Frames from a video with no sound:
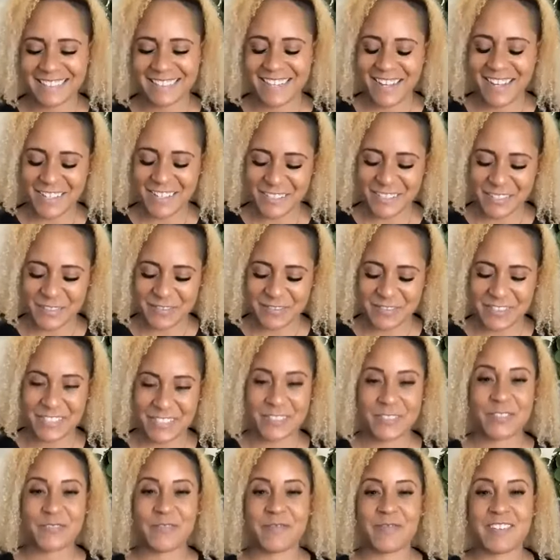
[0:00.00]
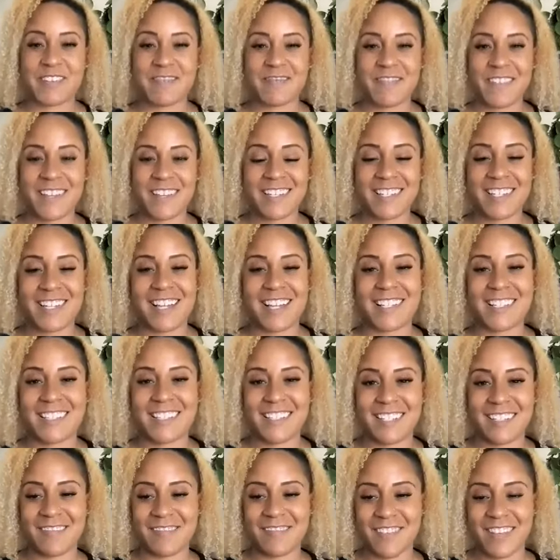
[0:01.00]
Awesome. This has been
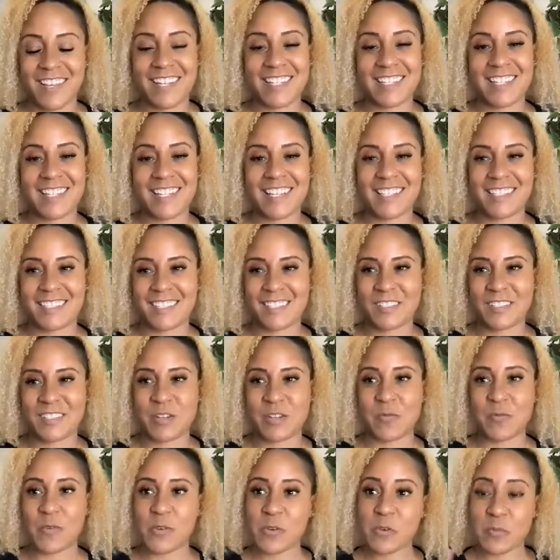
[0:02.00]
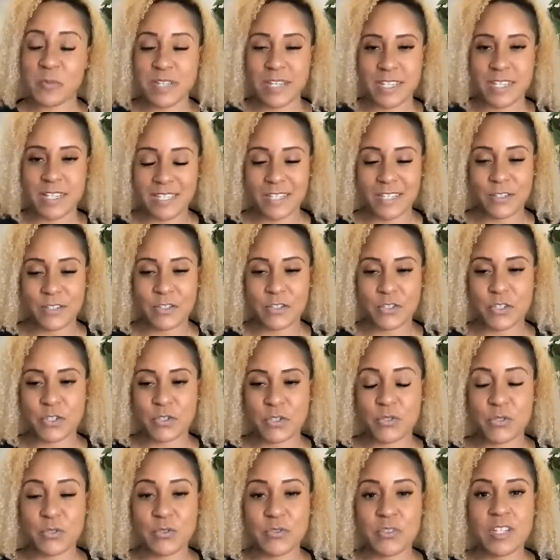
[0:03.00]
fantastic. Fantastic. So we'll be in touch
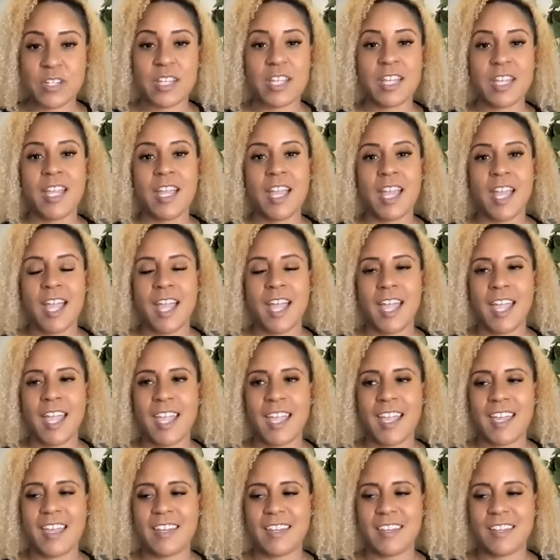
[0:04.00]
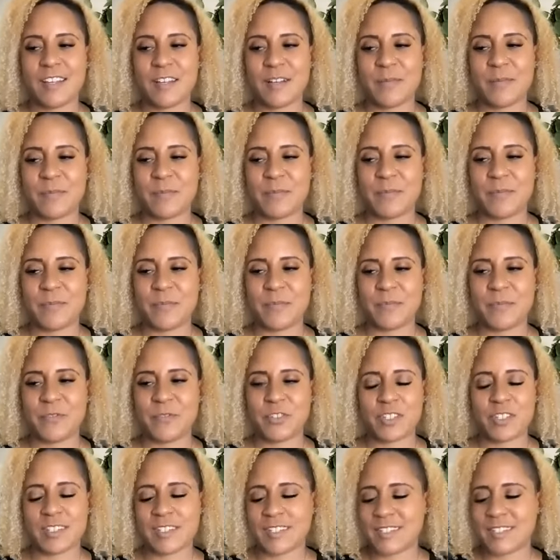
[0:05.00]
soon. And
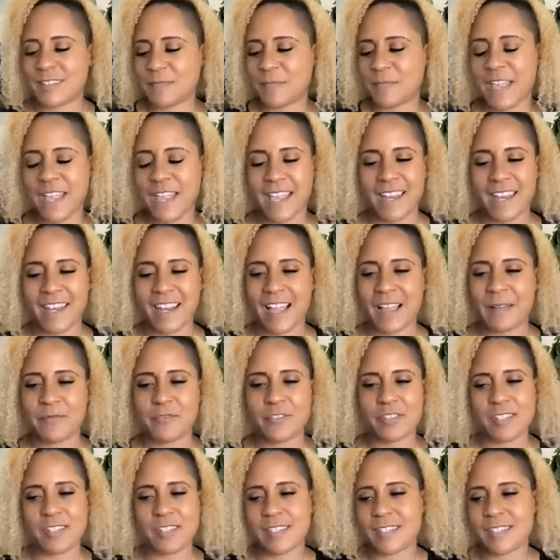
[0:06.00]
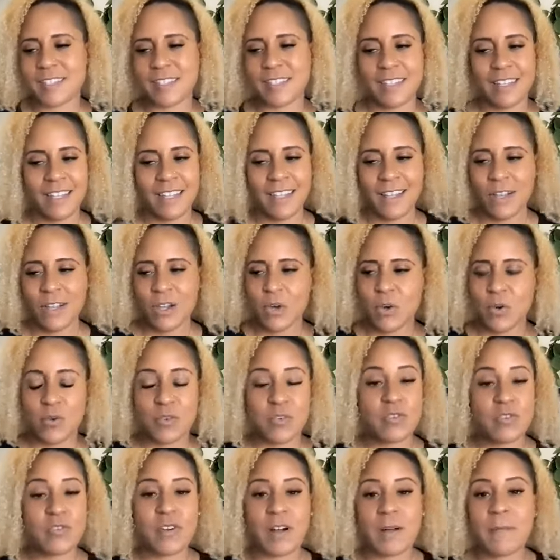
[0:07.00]
just man, I'm just
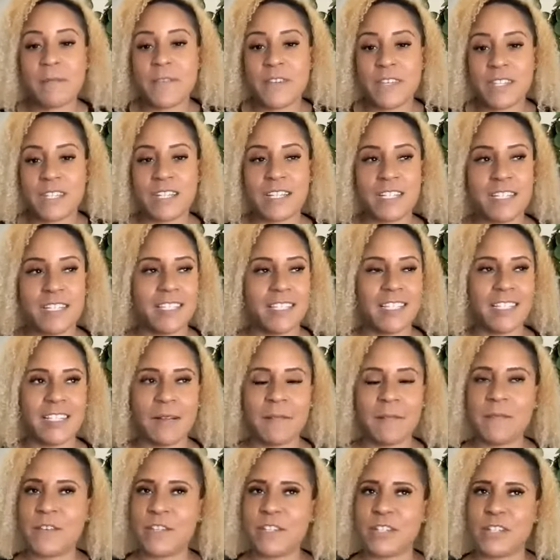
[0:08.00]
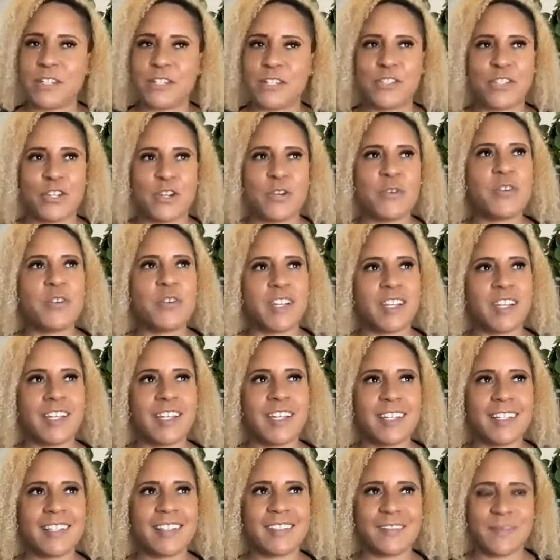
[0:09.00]
whoo, I'm feeling good. I'm feeling so
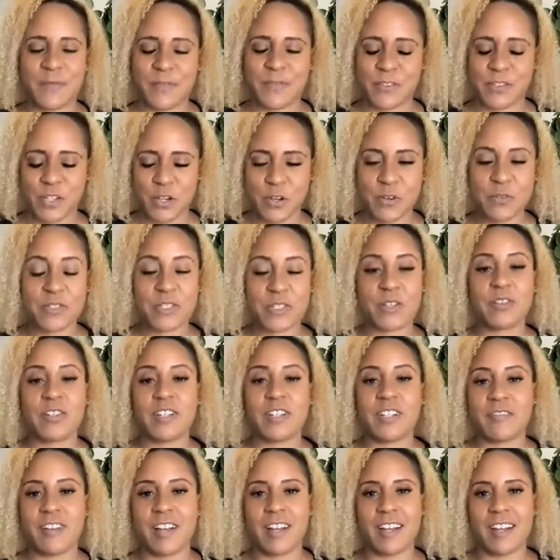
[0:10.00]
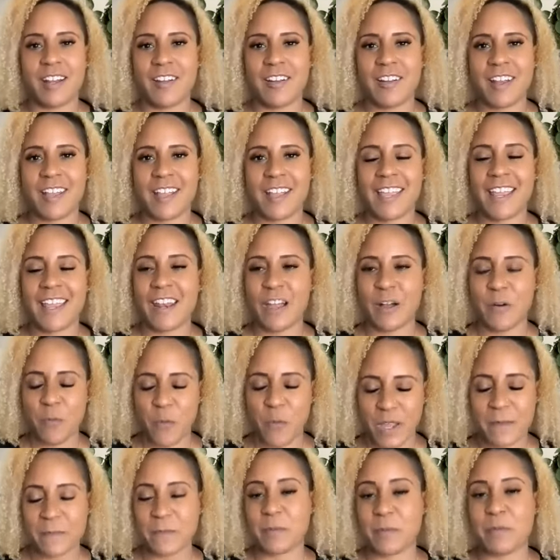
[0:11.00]
good. So, so good right now. And I cannot
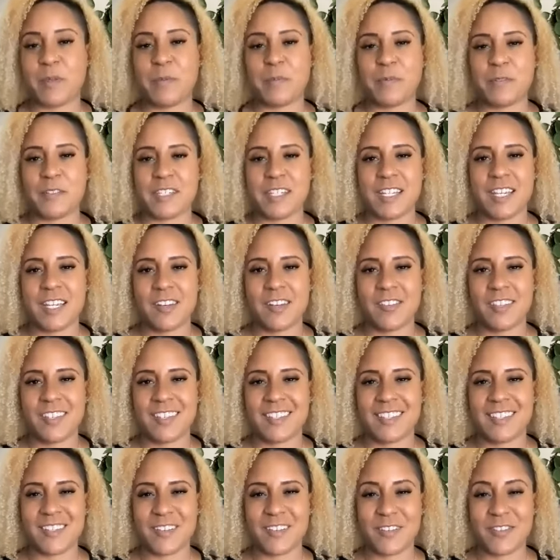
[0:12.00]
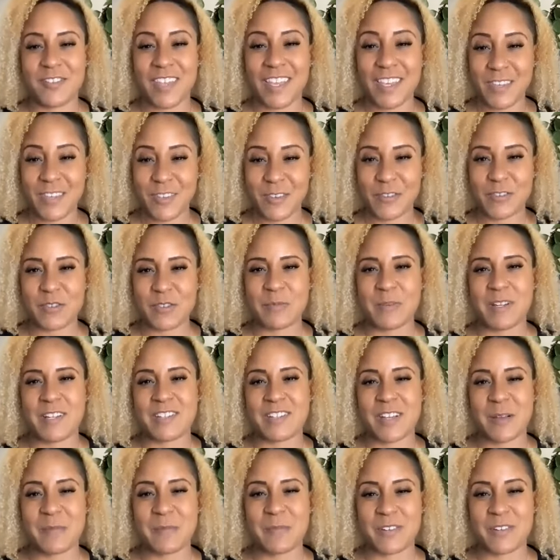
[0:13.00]
wait for people to hear this. So thank you so much.
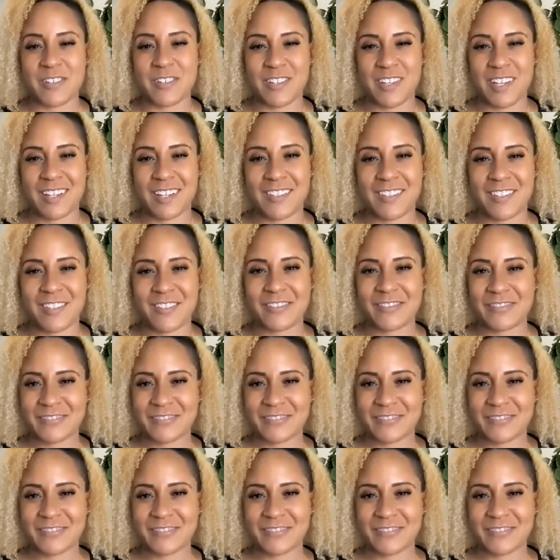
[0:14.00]
I appreciate you.